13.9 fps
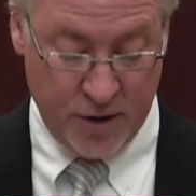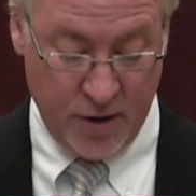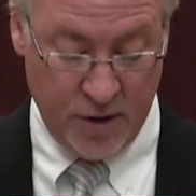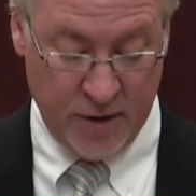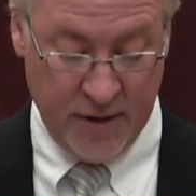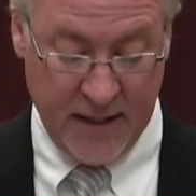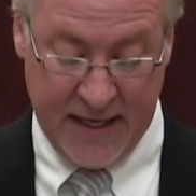
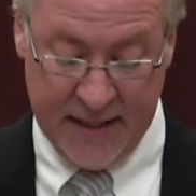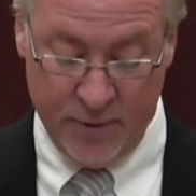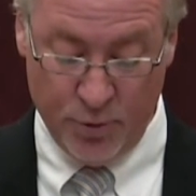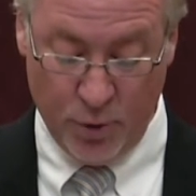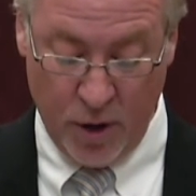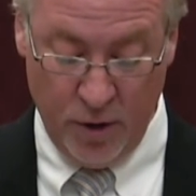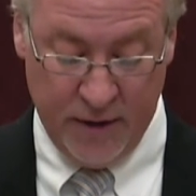on a
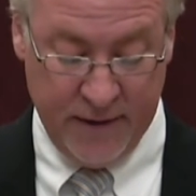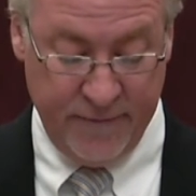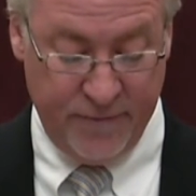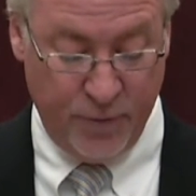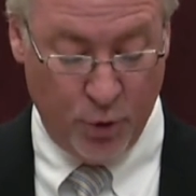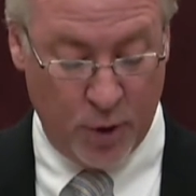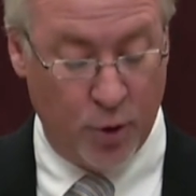rolling
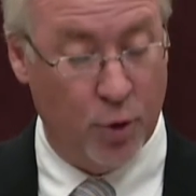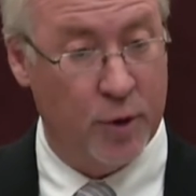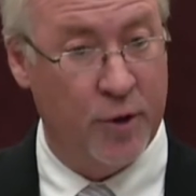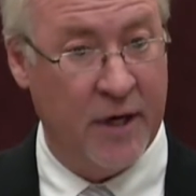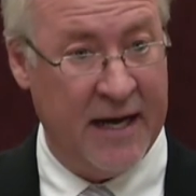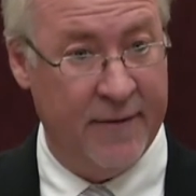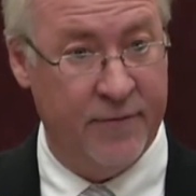
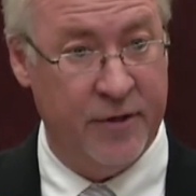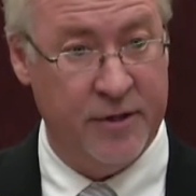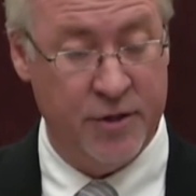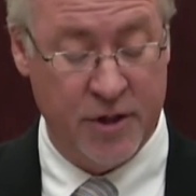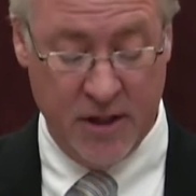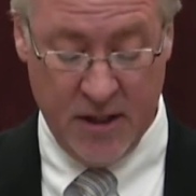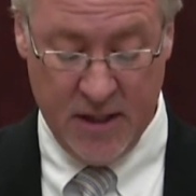4-quarter
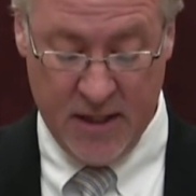average,